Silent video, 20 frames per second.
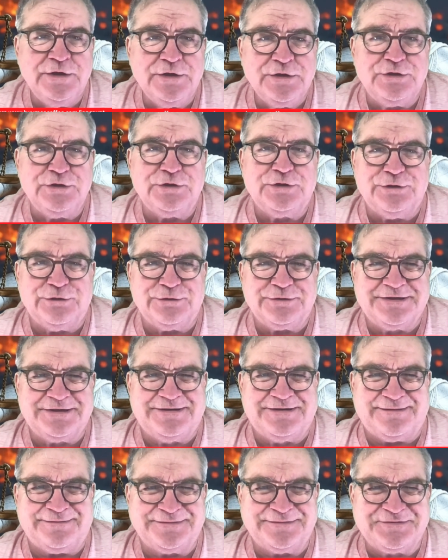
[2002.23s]
Good luck to
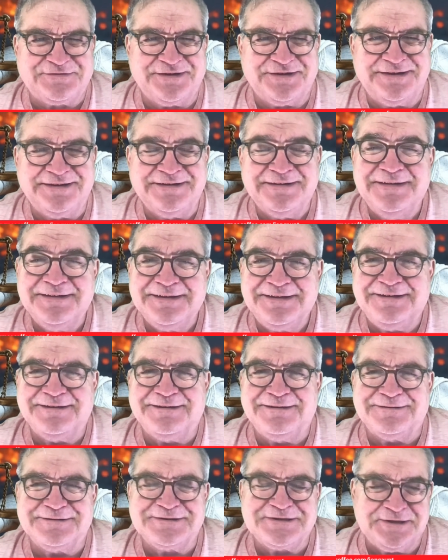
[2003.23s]
Coventry. Good
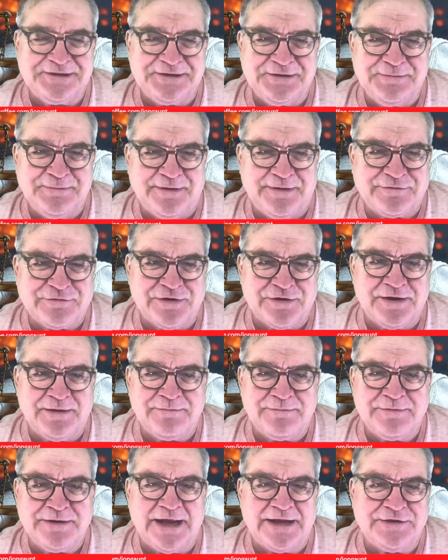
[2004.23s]
luck to you, my friend.
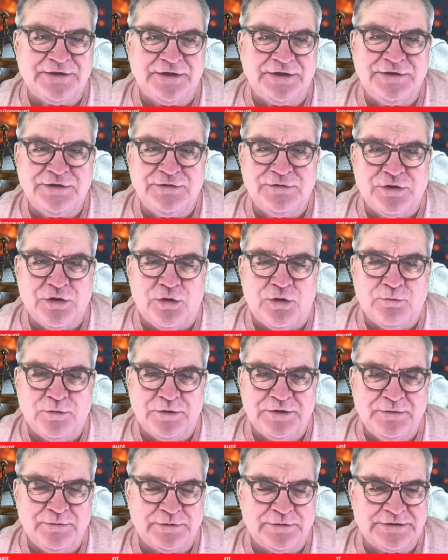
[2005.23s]
I'm glad that you got
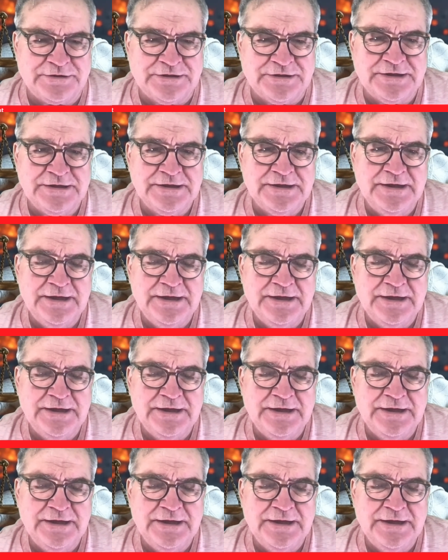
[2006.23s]
what you wanted.